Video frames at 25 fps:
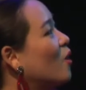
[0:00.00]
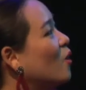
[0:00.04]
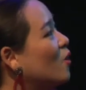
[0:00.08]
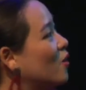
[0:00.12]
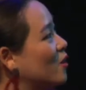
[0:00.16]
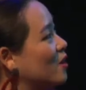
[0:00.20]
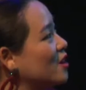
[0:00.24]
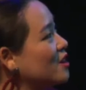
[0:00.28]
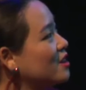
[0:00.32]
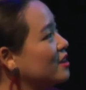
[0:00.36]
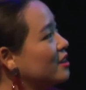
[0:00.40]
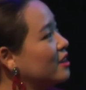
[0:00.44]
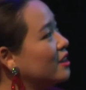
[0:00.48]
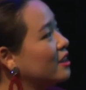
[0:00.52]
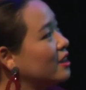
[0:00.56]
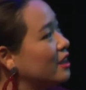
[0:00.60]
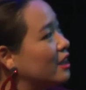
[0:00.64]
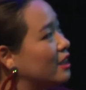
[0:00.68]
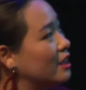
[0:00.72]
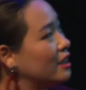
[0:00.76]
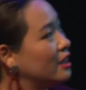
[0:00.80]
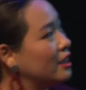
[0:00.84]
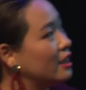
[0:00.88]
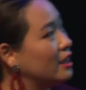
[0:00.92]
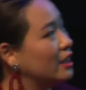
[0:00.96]
Or
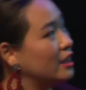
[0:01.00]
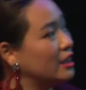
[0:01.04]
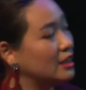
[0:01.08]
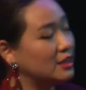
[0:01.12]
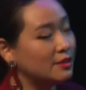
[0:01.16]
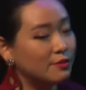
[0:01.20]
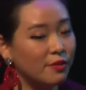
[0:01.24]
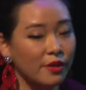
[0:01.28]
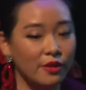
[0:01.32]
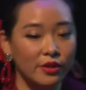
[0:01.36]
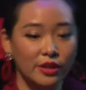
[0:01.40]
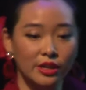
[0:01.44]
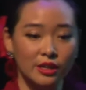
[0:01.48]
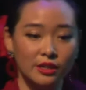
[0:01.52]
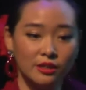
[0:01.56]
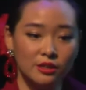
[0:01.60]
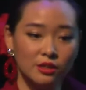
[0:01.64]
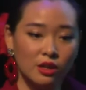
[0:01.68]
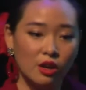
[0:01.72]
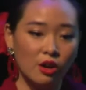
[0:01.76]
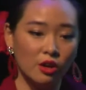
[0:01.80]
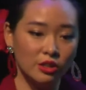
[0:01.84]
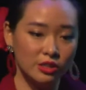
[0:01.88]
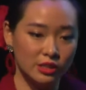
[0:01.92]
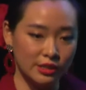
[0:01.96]
it is very
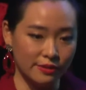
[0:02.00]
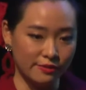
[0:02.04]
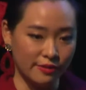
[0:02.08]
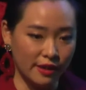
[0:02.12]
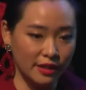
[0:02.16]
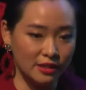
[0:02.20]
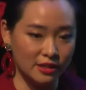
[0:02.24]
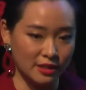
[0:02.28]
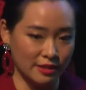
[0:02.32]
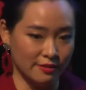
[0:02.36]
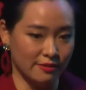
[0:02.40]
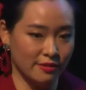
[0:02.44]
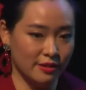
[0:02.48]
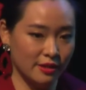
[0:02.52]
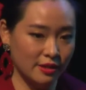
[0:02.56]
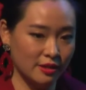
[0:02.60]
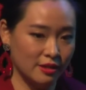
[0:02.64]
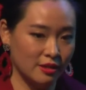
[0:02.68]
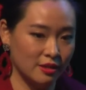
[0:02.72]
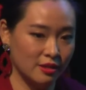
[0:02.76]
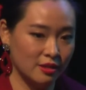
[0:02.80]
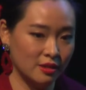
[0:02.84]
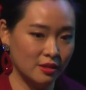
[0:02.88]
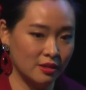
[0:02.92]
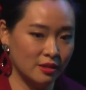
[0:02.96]
cost effective.
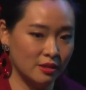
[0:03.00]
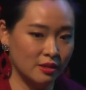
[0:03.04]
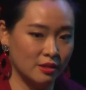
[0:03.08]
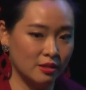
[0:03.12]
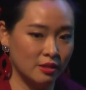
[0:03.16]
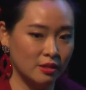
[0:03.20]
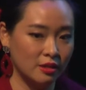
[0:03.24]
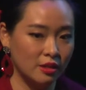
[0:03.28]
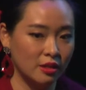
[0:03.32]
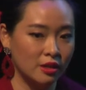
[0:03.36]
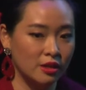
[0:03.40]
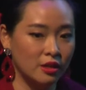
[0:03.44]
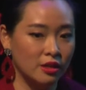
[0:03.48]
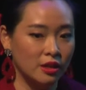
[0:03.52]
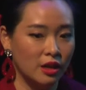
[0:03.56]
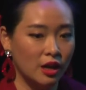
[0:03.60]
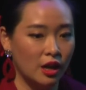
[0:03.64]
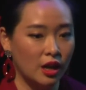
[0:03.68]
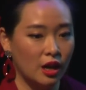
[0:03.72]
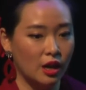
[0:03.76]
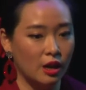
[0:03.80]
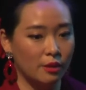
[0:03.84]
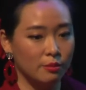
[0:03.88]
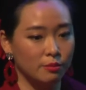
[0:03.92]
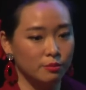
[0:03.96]

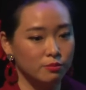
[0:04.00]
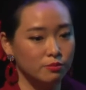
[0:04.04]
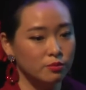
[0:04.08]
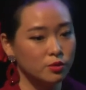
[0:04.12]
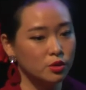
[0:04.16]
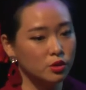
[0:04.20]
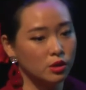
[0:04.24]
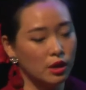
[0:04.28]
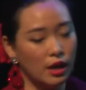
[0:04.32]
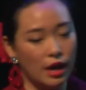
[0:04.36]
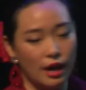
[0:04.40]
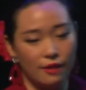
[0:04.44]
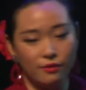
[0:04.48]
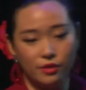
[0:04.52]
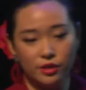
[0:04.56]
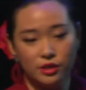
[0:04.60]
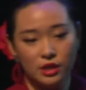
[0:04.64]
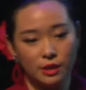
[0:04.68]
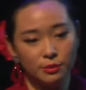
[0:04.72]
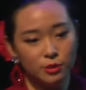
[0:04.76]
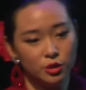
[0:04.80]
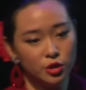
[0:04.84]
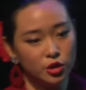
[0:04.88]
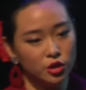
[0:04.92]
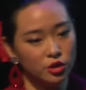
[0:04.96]
Every
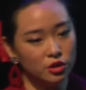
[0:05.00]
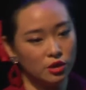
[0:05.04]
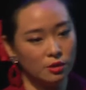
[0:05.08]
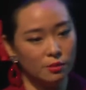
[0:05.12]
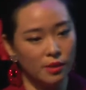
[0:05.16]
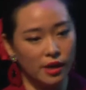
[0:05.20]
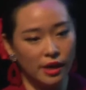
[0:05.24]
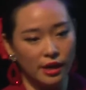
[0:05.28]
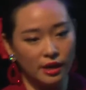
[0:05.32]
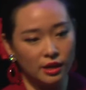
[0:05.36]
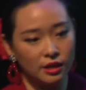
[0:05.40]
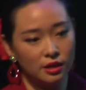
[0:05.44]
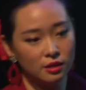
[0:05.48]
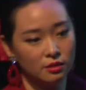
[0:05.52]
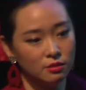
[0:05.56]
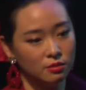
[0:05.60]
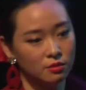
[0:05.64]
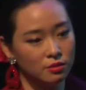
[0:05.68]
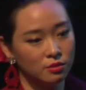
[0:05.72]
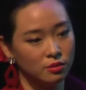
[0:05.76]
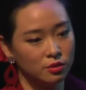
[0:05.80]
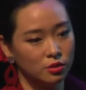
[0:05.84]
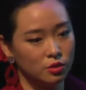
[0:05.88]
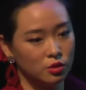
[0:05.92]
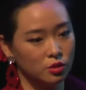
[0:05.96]
time you shoot a mannequin,
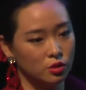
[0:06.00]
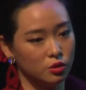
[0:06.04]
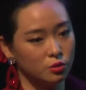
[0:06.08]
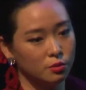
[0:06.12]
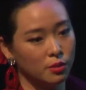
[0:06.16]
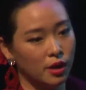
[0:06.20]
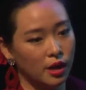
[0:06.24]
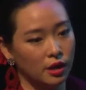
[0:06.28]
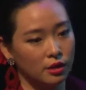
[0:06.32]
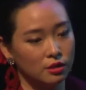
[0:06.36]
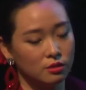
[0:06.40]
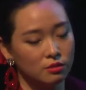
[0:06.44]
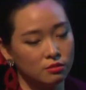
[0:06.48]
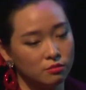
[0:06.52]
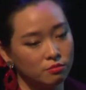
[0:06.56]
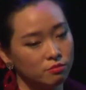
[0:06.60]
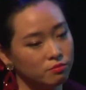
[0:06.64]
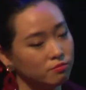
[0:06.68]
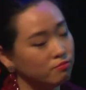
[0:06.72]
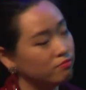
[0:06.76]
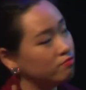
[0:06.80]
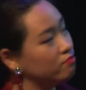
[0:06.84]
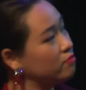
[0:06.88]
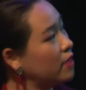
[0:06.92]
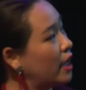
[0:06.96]
you might
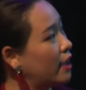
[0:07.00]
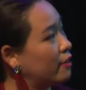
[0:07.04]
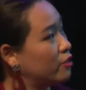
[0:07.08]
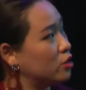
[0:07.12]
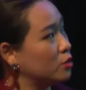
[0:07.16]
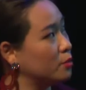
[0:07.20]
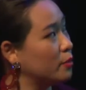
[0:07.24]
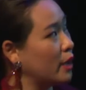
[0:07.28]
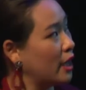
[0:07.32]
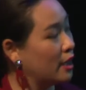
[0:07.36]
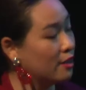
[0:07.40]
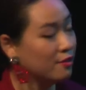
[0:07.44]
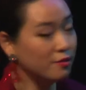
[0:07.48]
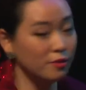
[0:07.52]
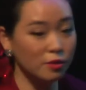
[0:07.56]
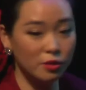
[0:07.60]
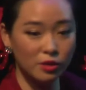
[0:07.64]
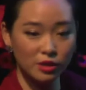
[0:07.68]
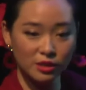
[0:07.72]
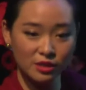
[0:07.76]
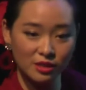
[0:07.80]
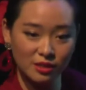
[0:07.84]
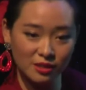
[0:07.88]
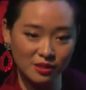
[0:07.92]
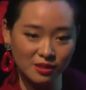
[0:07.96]
have to pay
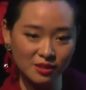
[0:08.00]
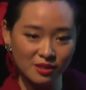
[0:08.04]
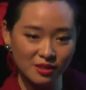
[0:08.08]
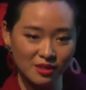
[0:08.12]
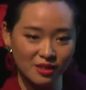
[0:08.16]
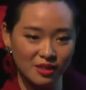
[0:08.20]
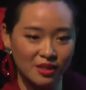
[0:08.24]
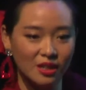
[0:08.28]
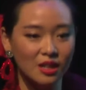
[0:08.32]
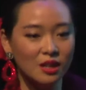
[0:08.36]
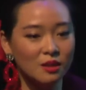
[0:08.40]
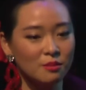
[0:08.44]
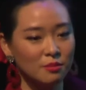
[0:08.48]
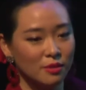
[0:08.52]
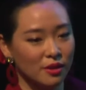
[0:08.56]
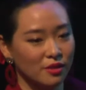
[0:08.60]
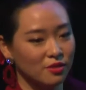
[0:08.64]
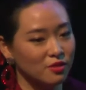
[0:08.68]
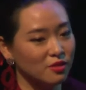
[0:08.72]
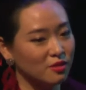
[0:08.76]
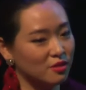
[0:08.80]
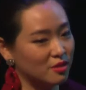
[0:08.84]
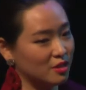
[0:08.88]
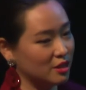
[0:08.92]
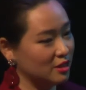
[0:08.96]
for it.
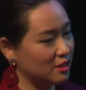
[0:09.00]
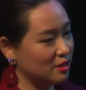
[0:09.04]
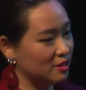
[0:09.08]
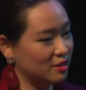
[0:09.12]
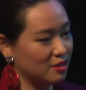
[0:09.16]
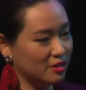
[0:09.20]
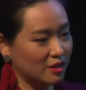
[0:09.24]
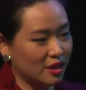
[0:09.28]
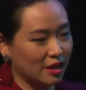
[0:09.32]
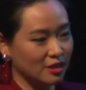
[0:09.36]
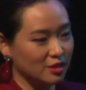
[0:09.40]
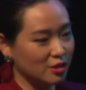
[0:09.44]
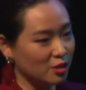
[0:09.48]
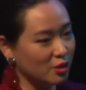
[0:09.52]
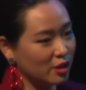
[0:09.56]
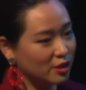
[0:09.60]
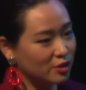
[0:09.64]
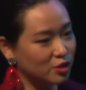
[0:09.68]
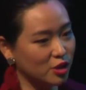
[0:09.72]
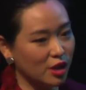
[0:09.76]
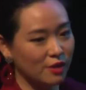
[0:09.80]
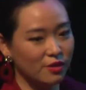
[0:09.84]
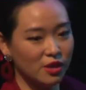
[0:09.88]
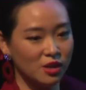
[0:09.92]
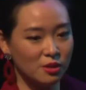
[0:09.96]
But this, as long
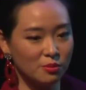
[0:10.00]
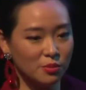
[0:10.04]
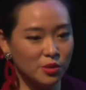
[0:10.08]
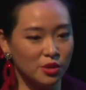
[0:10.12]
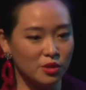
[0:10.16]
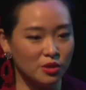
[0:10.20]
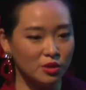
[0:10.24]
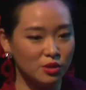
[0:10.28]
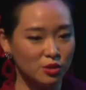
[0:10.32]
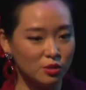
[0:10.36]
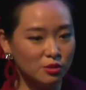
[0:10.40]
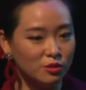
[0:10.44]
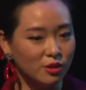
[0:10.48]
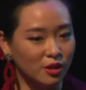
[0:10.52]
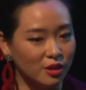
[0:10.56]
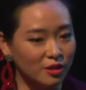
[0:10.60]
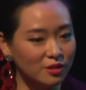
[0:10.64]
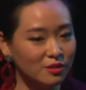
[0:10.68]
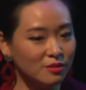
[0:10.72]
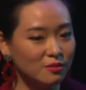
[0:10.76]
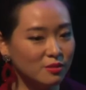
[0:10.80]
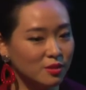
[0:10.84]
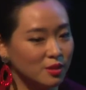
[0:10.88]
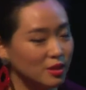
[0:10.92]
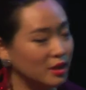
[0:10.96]
as you have a computer to
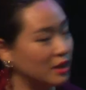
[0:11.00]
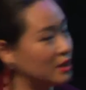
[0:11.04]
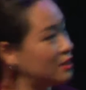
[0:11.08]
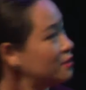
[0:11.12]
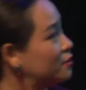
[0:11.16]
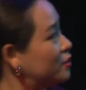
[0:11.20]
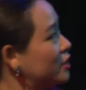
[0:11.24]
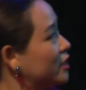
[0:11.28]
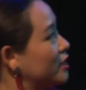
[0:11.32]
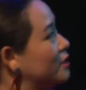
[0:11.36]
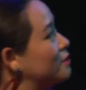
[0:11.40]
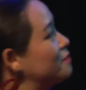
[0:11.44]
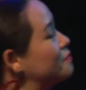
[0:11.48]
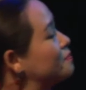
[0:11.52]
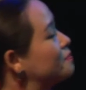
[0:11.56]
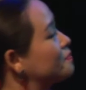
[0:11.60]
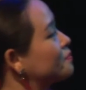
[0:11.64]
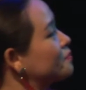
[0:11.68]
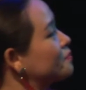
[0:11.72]
run, it's free.